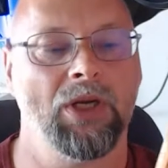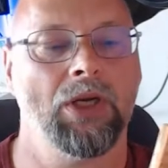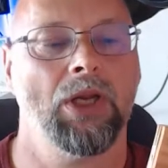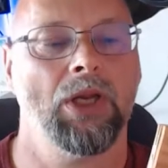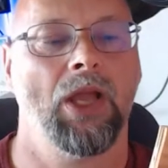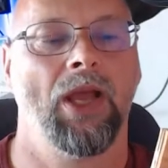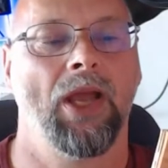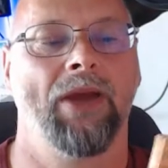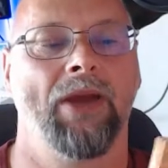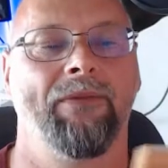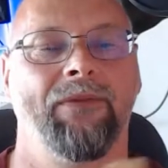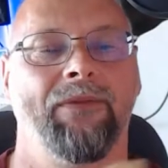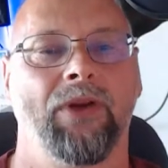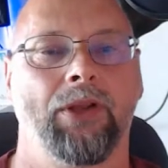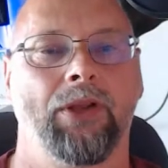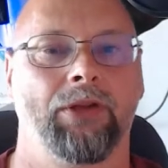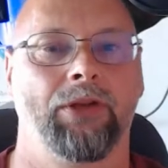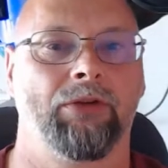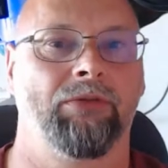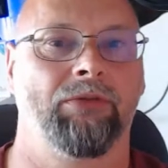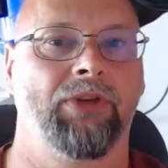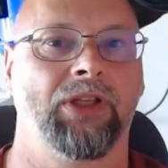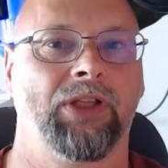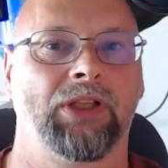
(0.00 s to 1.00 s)
Every other
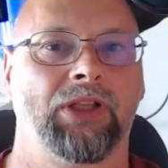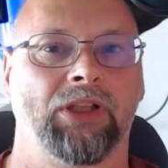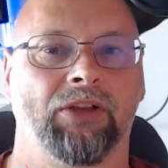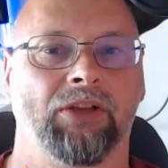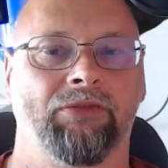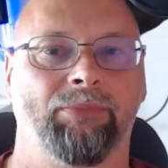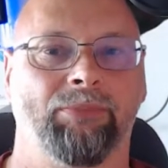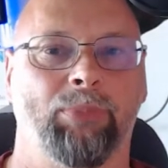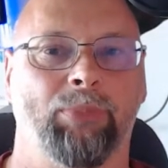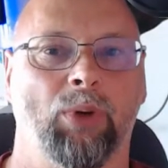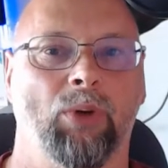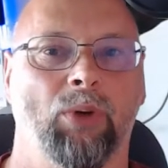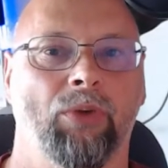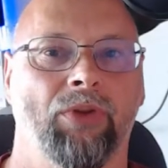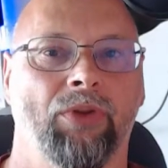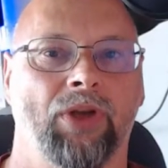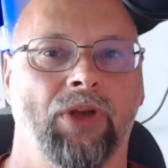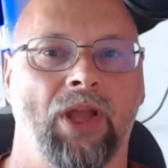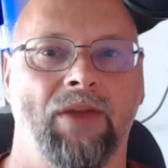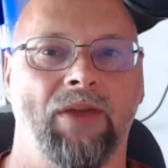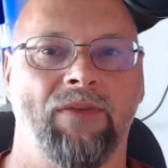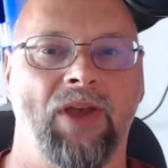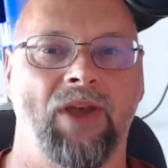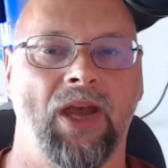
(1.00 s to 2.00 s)
recurve bow that
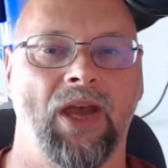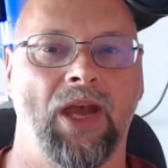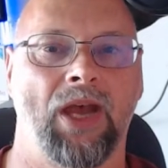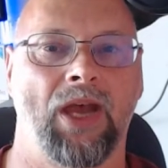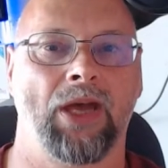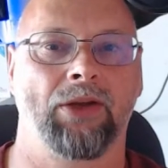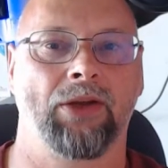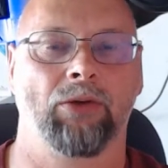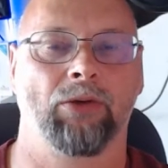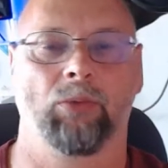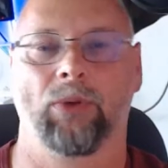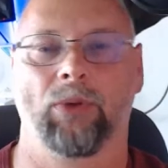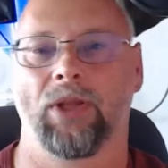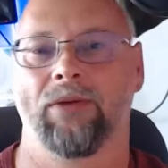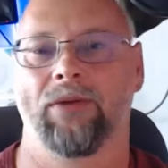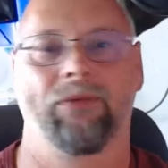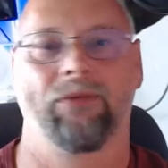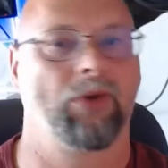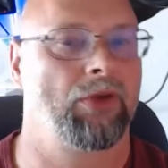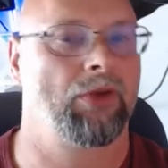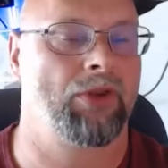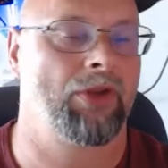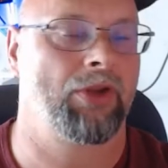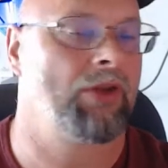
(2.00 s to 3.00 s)
I've had or
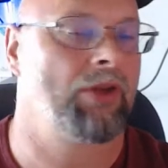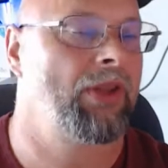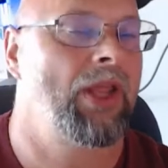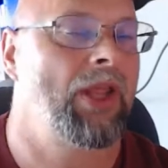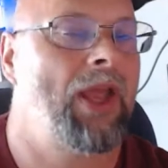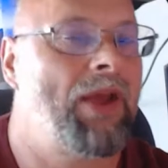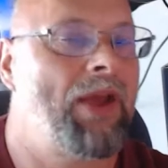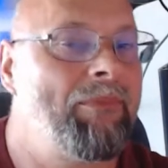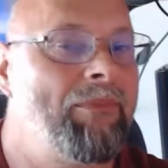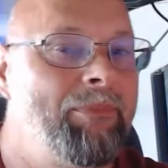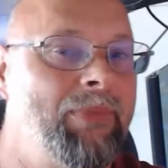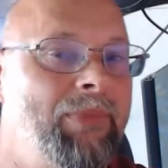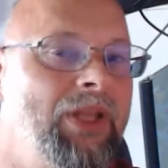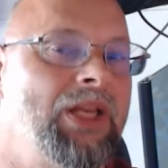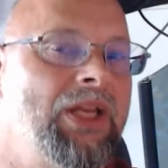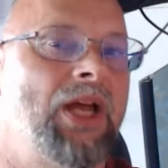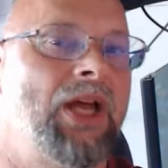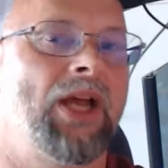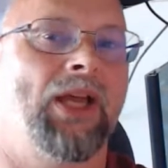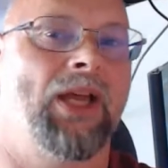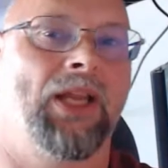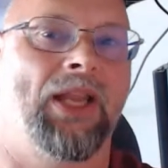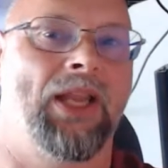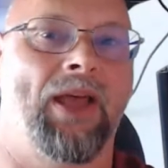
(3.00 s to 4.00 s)
whatever, they haven't been
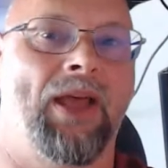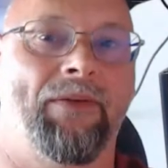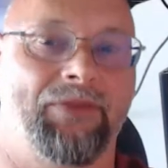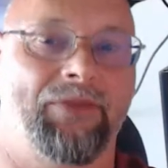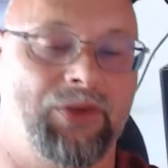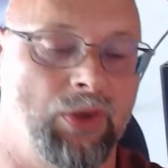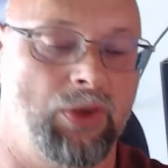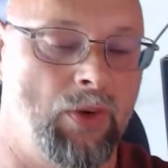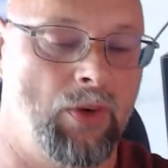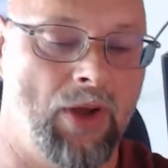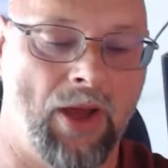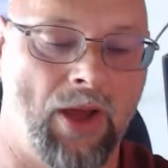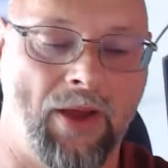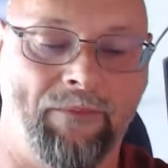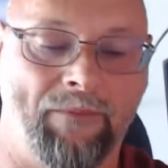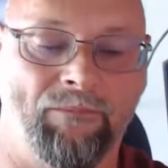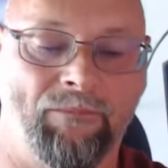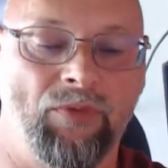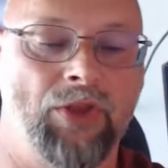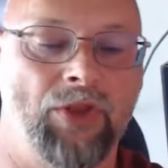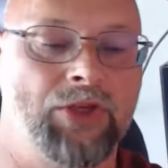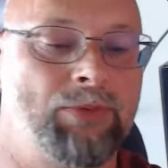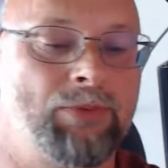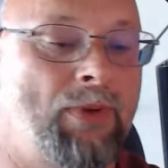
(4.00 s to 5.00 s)
ILF, so
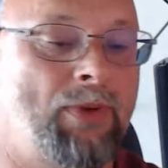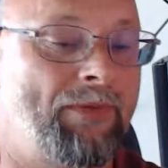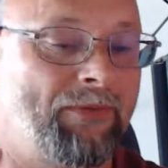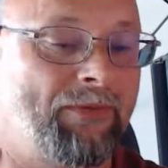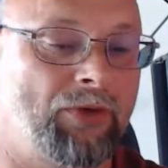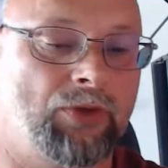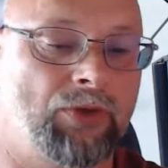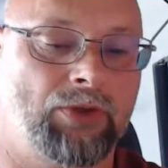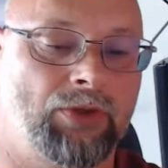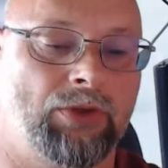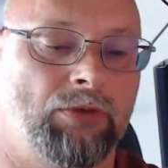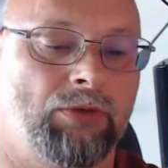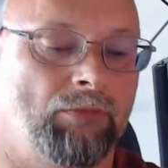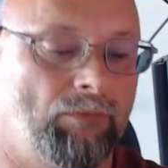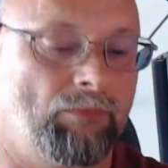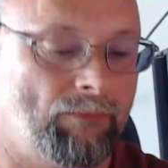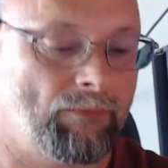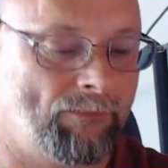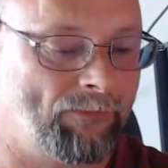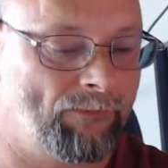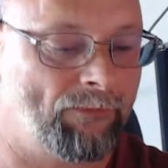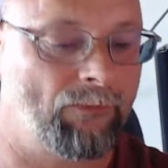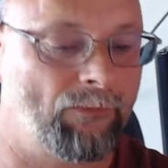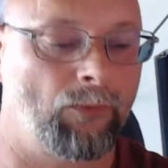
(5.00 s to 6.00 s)
this is my first
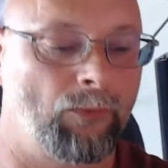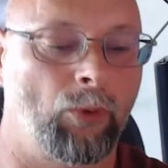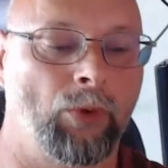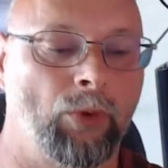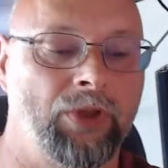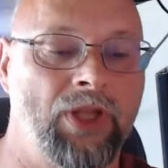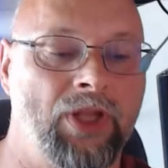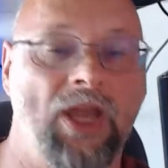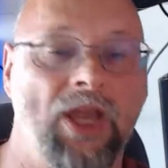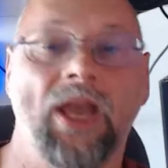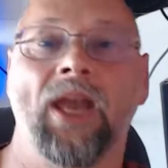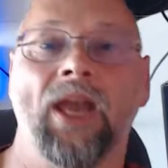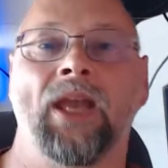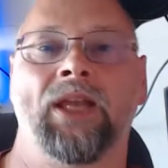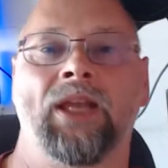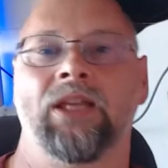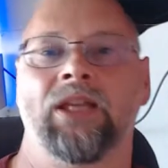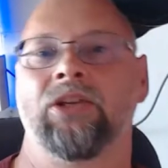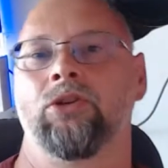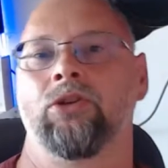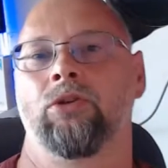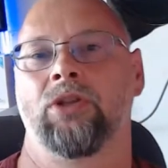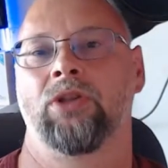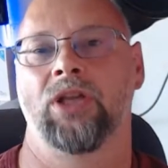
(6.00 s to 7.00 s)
foray
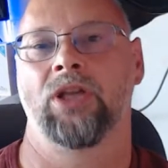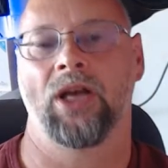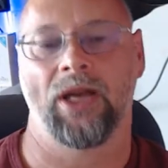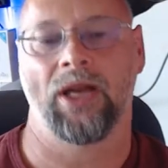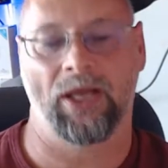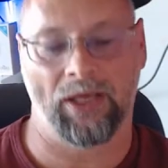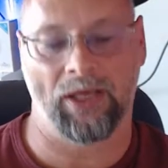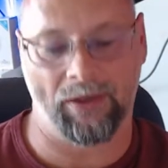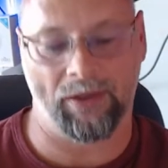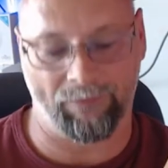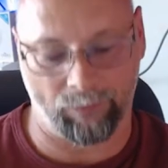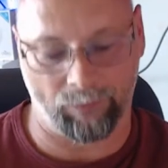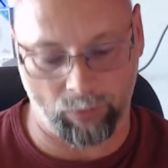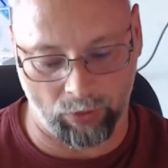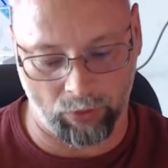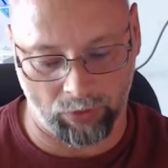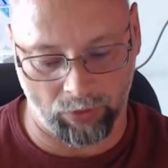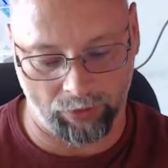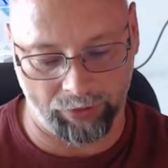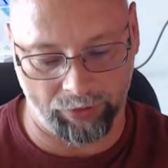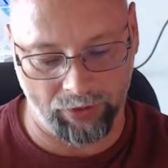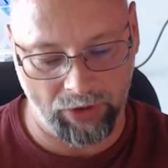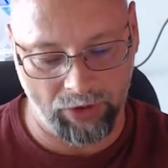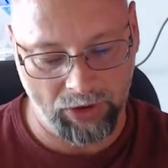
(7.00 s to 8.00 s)
into the ILF world.
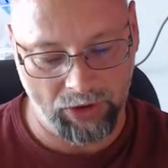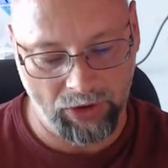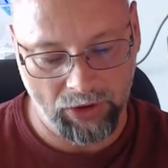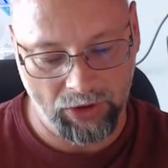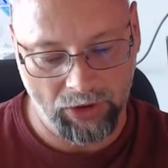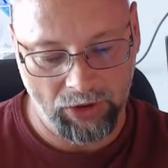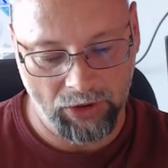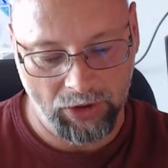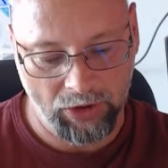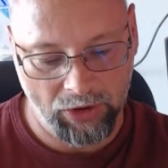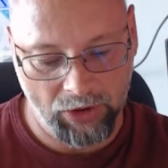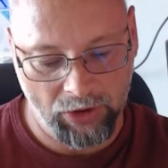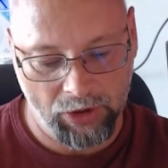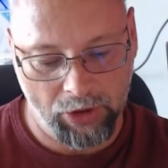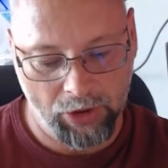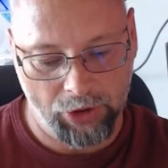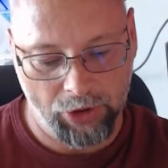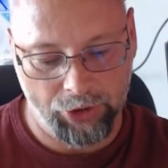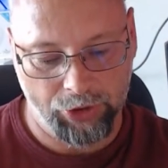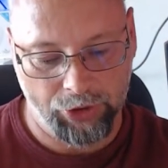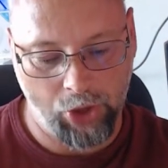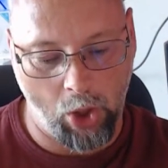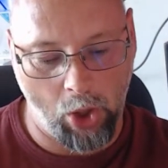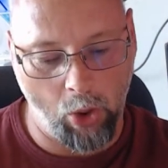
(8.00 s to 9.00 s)

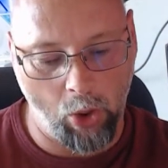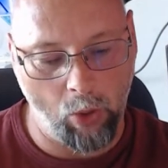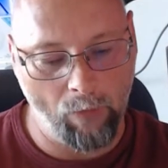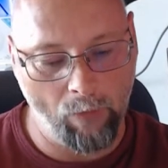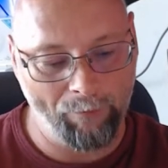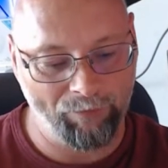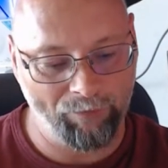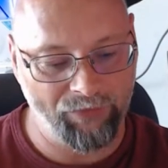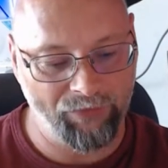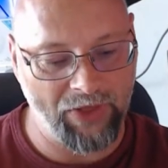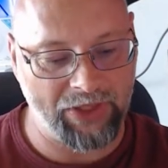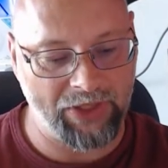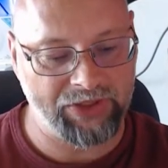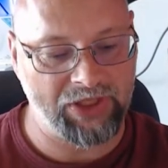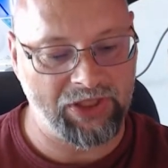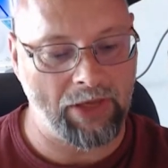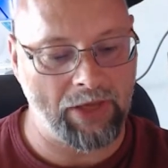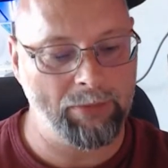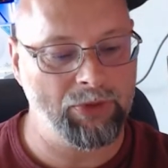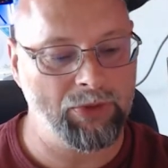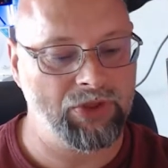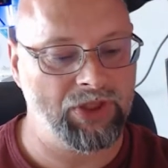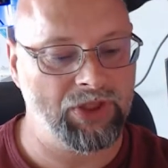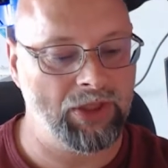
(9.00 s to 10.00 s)
So next time
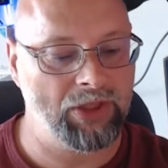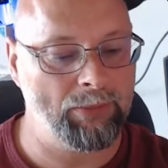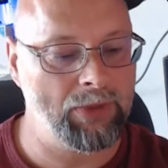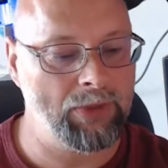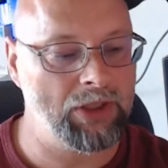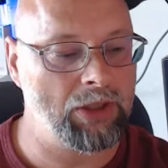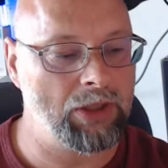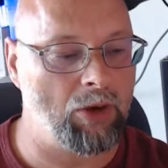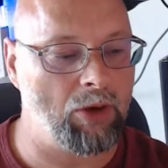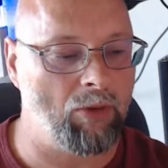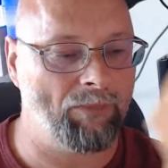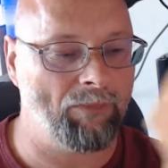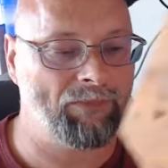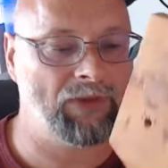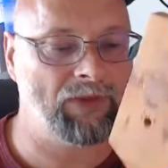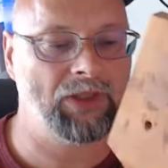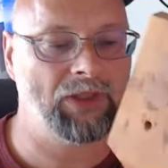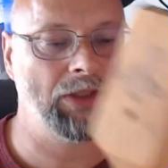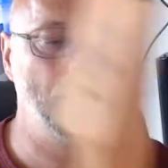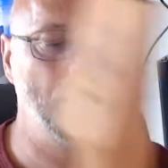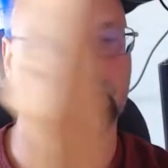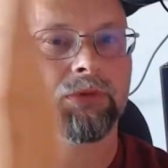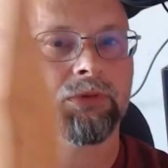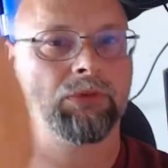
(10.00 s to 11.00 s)
you see me, hopefully
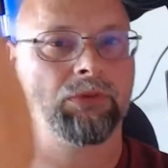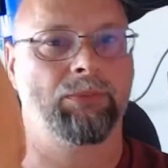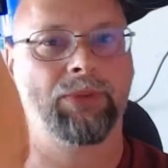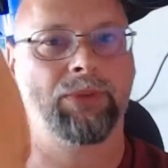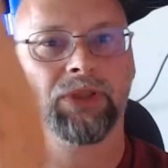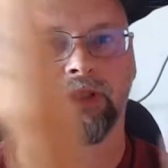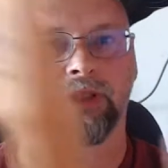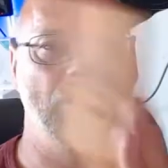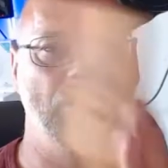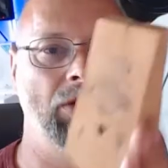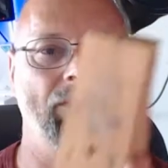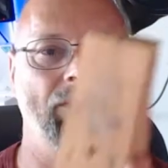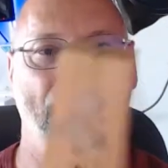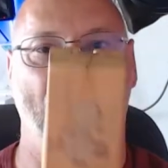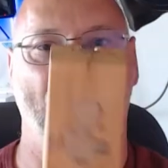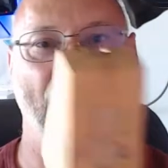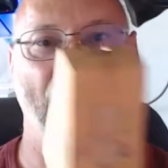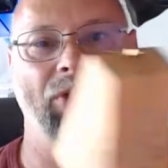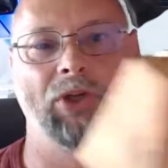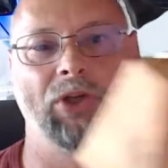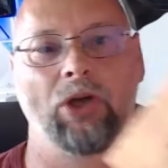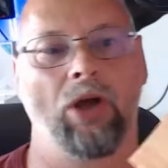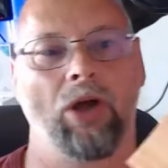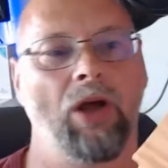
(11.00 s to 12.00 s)
we'll be a little
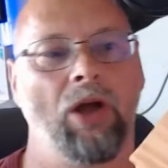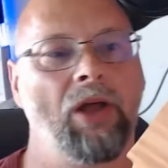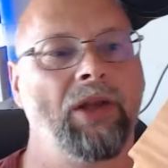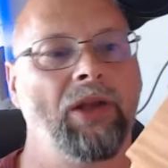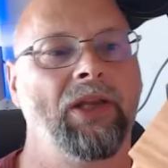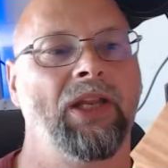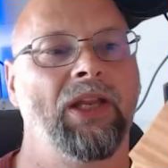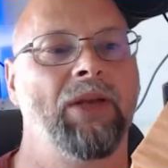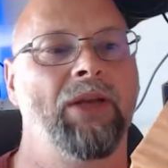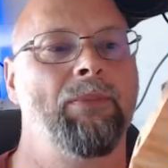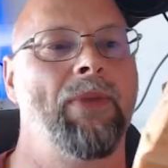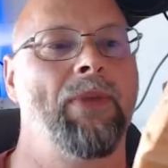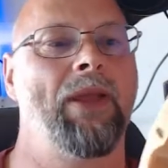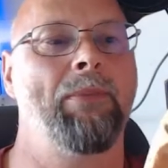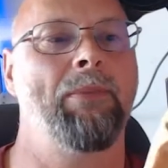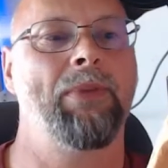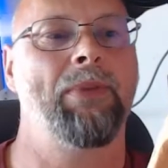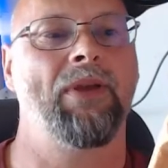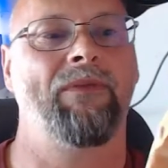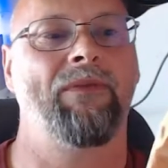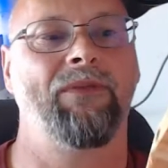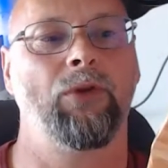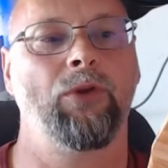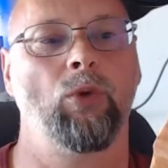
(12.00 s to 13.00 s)
further on. It may be a
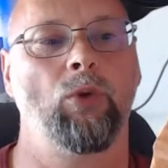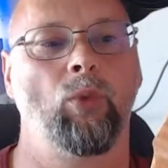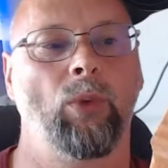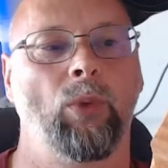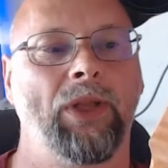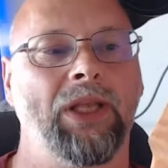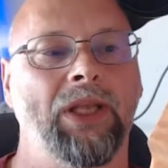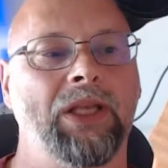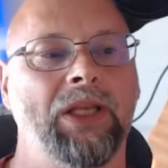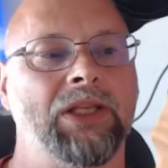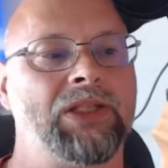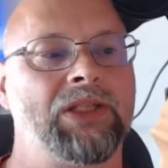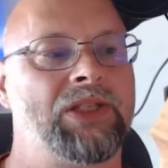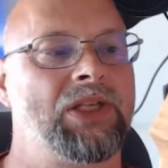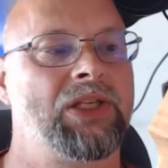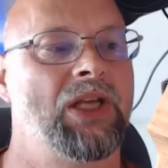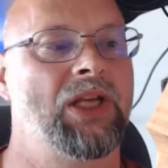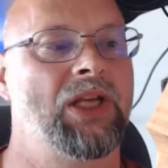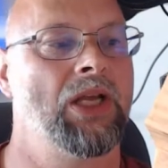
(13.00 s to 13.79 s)
few weeks.